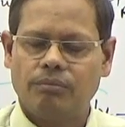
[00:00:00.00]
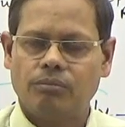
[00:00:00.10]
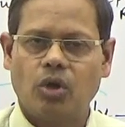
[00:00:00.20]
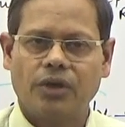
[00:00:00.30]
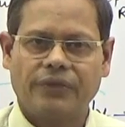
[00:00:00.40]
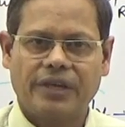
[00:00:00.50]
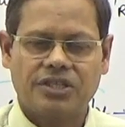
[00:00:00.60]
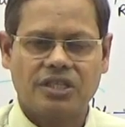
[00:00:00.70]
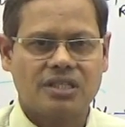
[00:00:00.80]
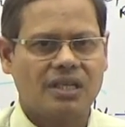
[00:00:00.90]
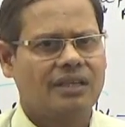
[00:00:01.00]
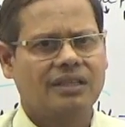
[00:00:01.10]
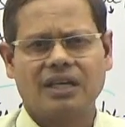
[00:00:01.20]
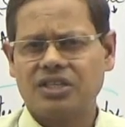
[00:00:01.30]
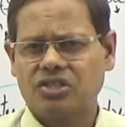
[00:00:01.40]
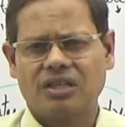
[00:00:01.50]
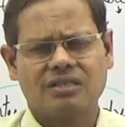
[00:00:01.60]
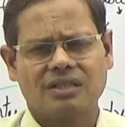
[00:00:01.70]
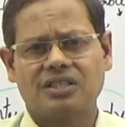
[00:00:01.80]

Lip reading: modifications, and the list is,